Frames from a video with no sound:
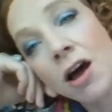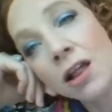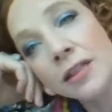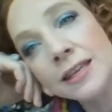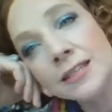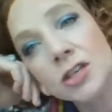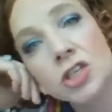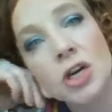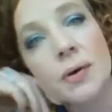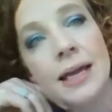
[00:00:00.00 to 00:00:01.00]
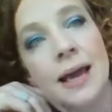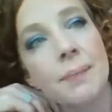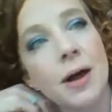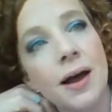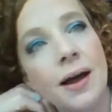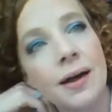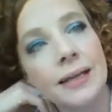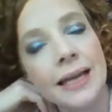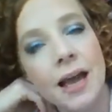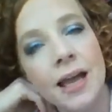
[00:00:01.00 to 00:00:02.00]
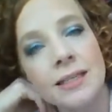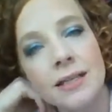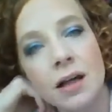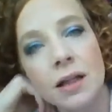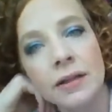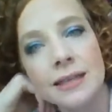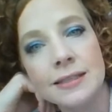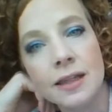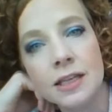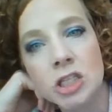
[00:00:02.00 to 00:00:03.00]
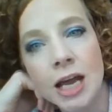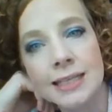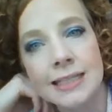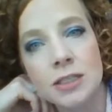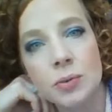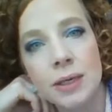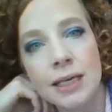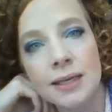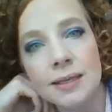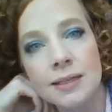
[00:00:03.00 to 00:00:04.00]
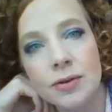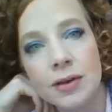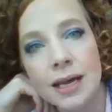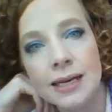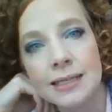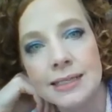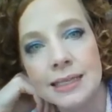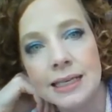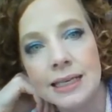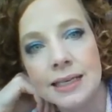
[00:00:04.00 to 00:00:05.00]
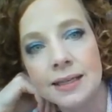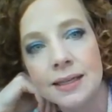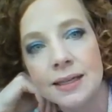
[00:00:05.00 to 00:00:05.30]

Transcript: And all of these are showing up on, like I did all of these on the Jazzy Tweed, so you could kind of see